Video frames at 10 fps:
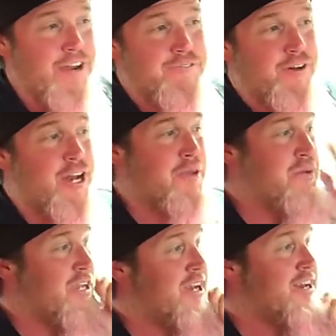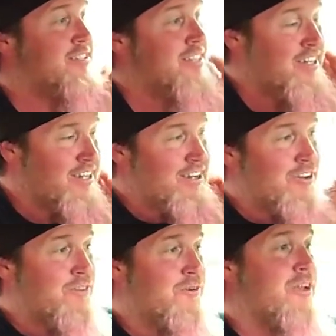of funny because
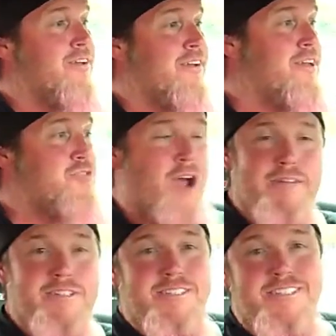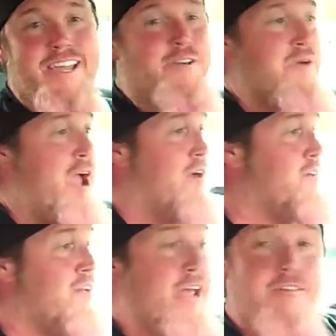we keep driving this thing around,
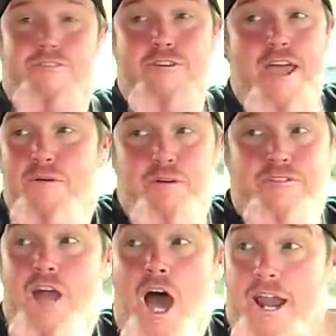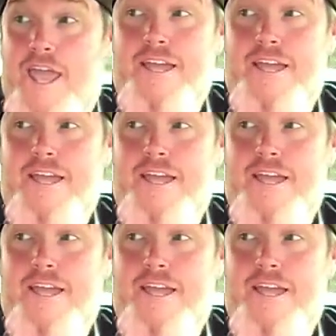and yesterday was not a